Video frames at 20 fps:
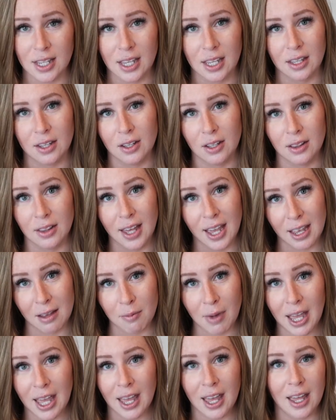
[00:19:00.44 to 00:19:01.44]
like
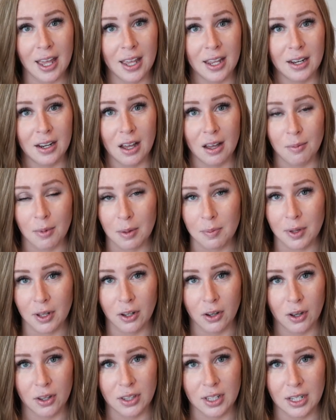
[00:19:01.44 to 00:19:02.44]
laying my head on my
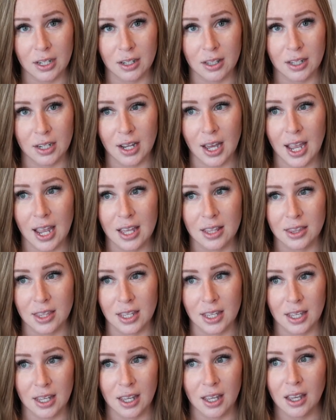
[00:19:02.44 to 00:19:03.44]
pillow at the end of the night and
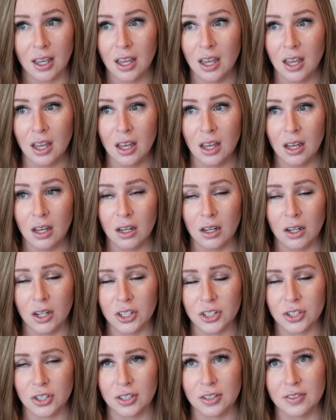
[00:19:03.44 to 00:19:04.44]
thinking, oh,
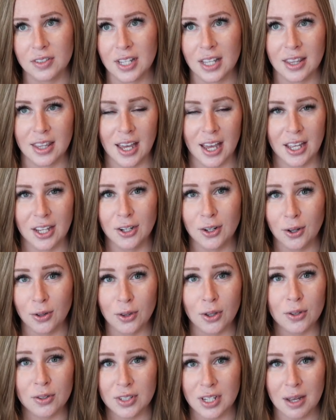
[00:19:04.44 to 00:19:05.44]
I shouldn't have said that, you know,
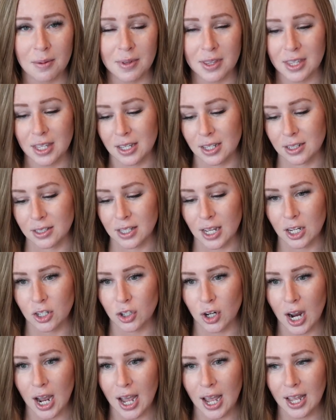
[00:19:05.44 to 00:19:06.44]
those type of things. I
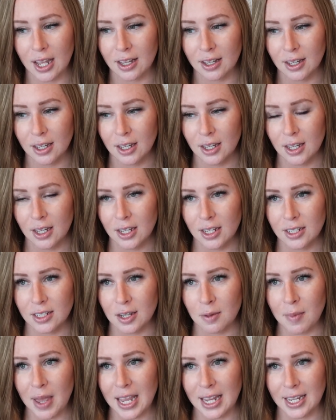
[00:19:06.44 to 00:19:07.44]
try
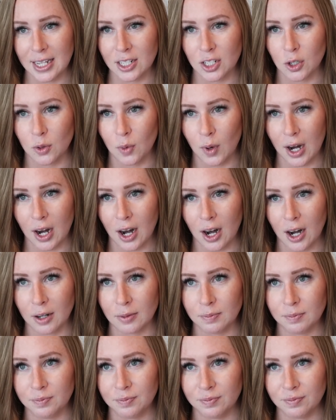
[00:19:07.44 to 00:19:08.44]
to make it to
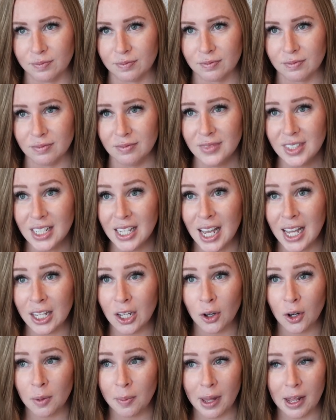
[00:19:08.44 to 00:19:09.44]
where I
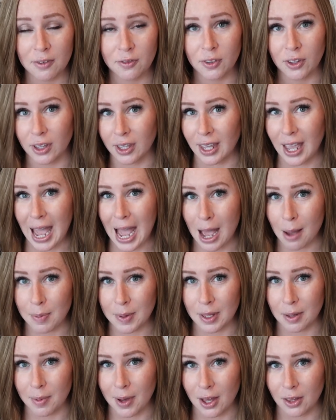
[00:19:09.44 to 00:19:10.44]
go to bed feeling
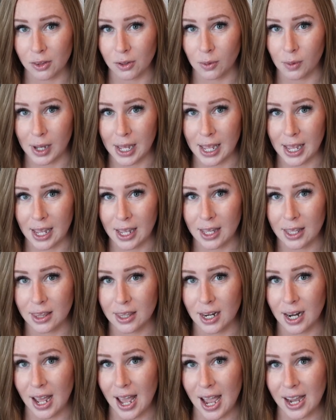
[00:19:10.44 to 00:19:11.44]
happy about the way
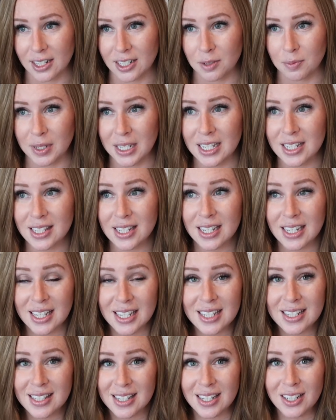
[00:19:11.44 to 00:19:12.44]
that I acted, because it
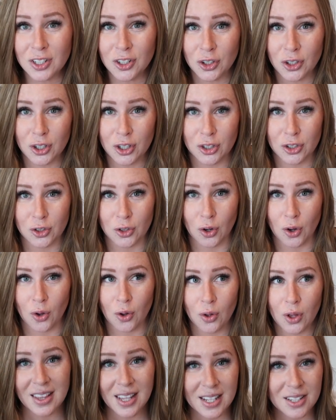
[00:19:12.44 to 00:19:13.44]
is in your
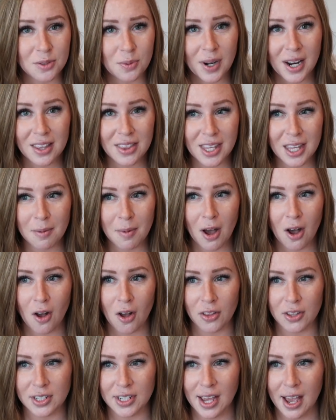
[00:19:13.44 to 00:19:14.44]
control. And that's what I think about
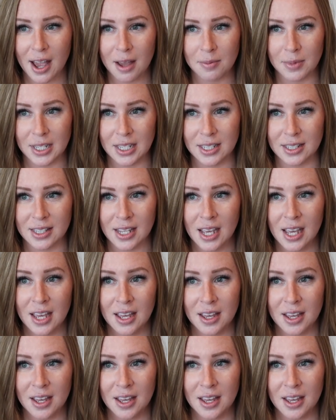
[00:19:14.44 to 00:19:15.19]
all the time, is